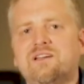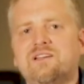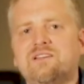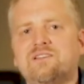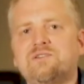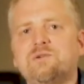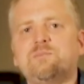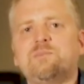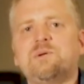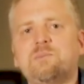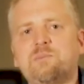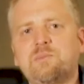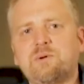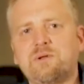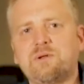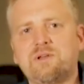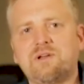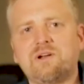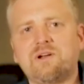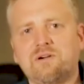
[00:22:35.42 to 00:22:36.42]
to people
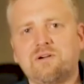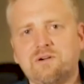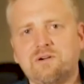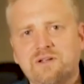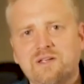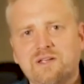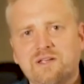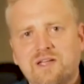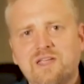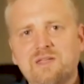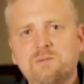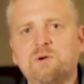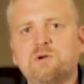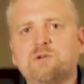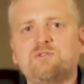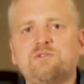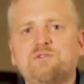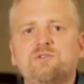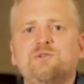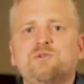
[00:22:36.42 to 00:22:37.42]
that are able
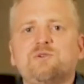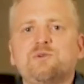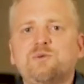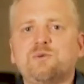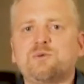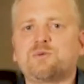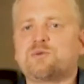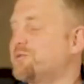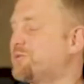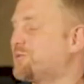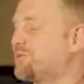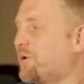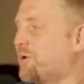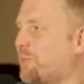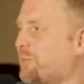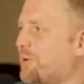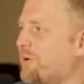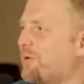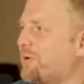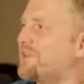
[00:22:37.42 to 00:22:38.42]
to
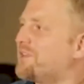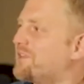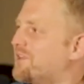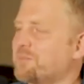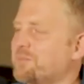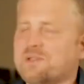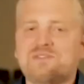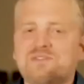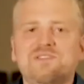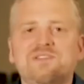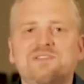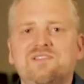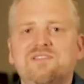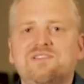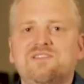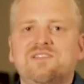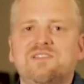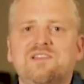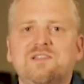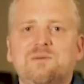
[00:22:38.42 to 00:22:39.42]
operate their
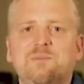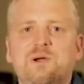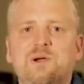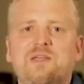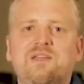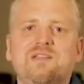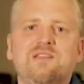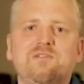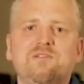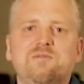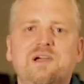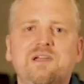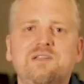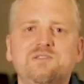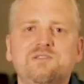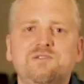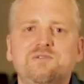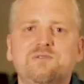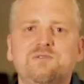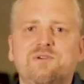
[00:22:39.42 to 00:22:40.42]
businesses in Liberland and find
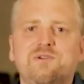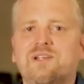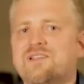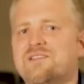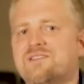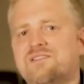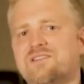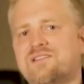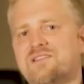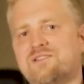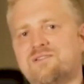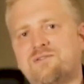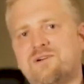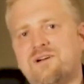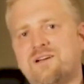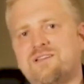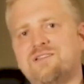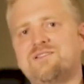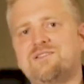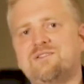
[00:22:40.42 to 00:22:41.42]
new friends and
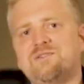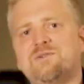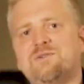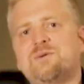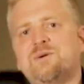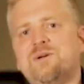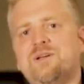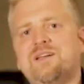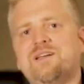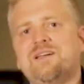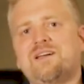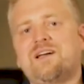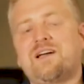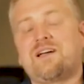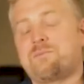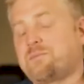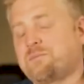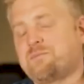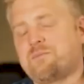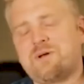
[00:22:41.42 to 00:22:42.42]
find new, I
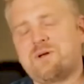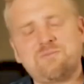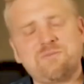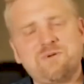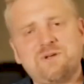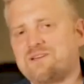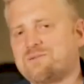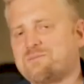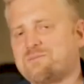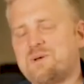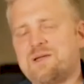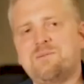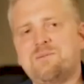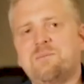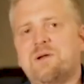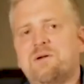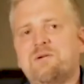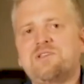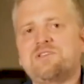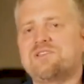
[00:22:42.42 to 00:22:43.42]
mean, we had many
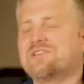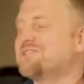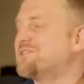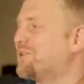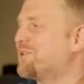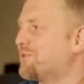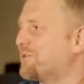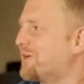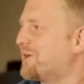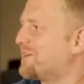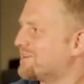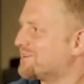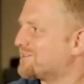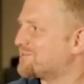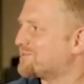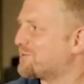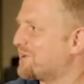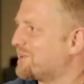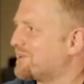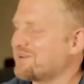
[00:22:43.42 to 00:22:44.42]
marriages already as
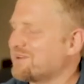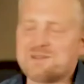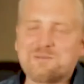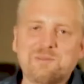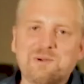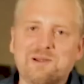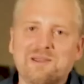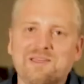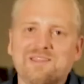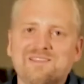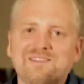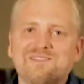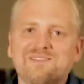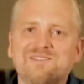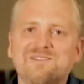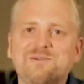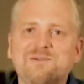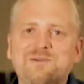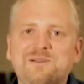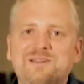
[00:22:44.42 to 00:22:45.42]
well in Liberland.
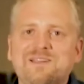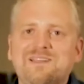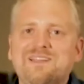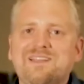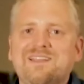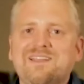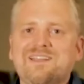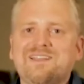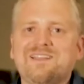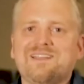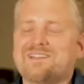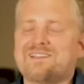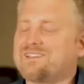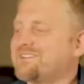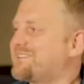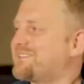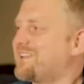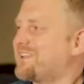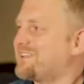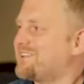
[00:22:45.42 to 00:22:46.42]
So
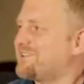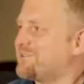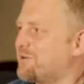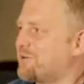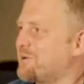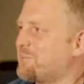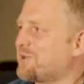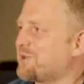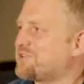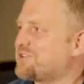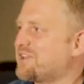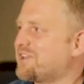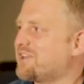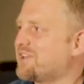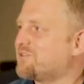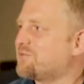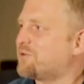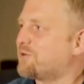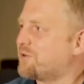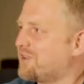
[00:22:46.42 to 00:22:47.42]
thank you very much
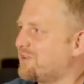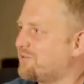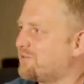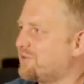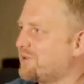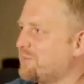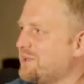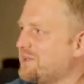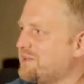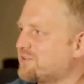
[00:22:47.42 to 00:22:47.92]
again for giving me the